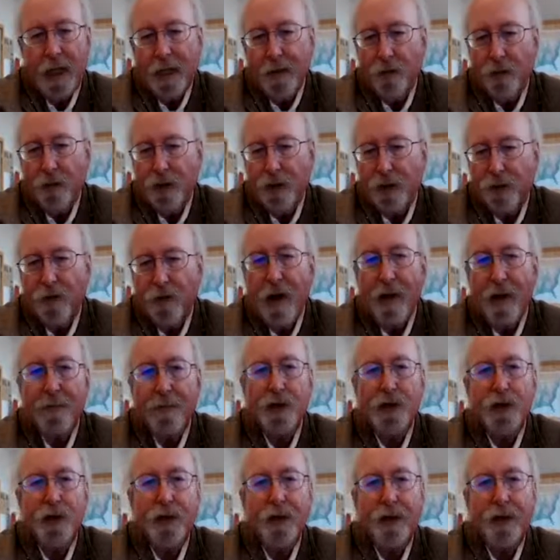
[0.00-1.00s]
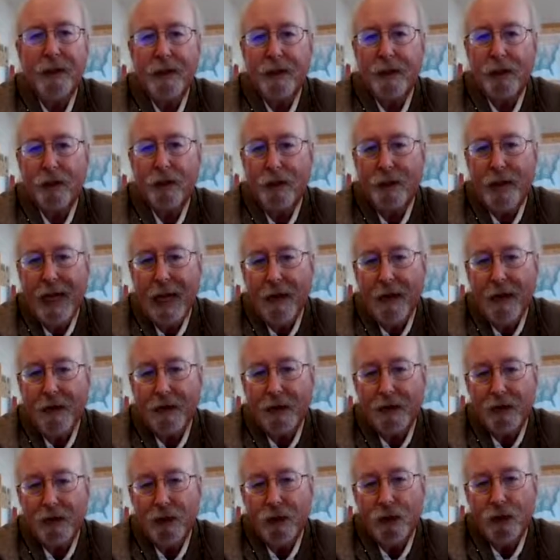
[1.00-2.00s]
which ruptured in
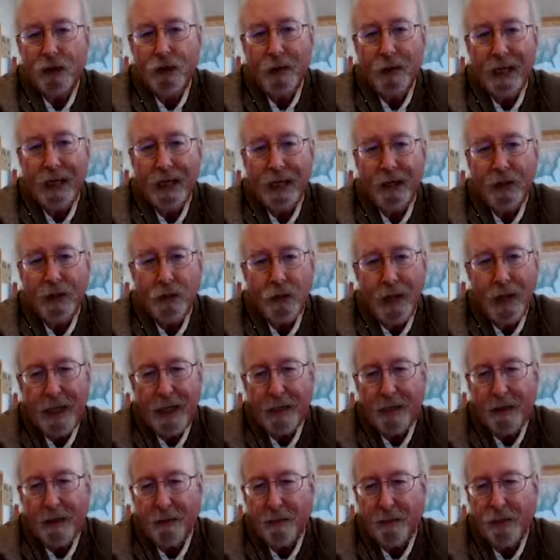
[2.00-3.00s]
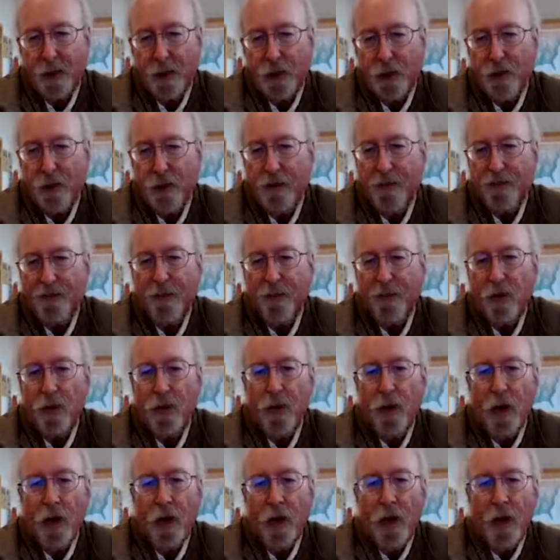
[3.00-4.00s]
2002, and it created a
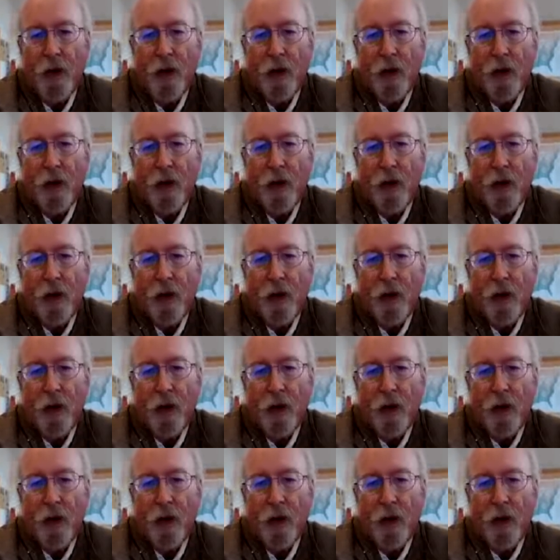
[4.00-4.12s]
beautiful